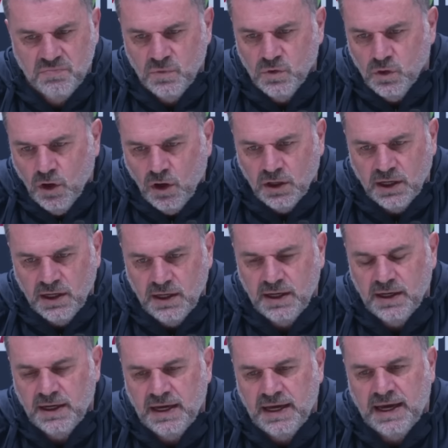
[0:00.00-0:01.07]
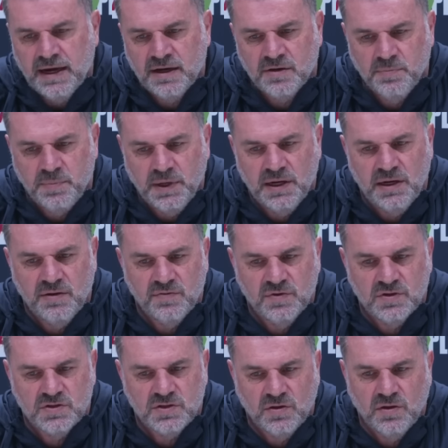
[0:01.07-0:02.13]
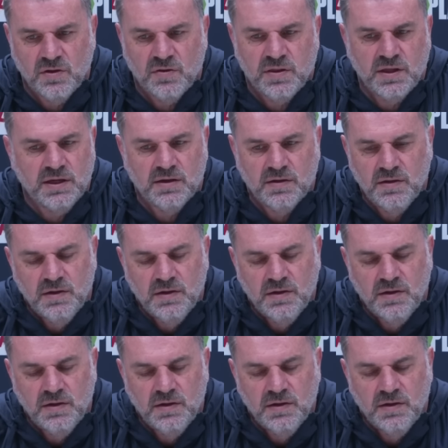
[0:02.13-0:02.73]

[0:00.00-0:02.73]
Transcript: not our competitiveness. I think